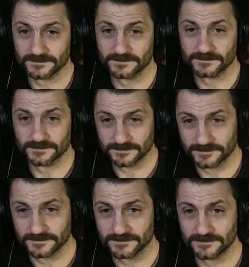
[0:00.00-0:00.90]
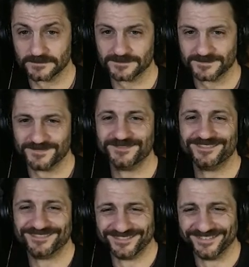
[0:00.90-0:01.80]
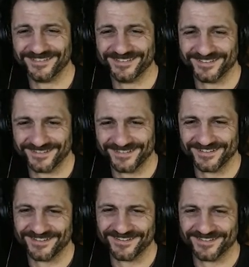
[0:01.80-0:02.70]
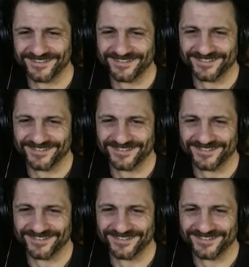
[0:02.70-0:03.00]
Obviously, the first movie, there was kids there, but that didn't count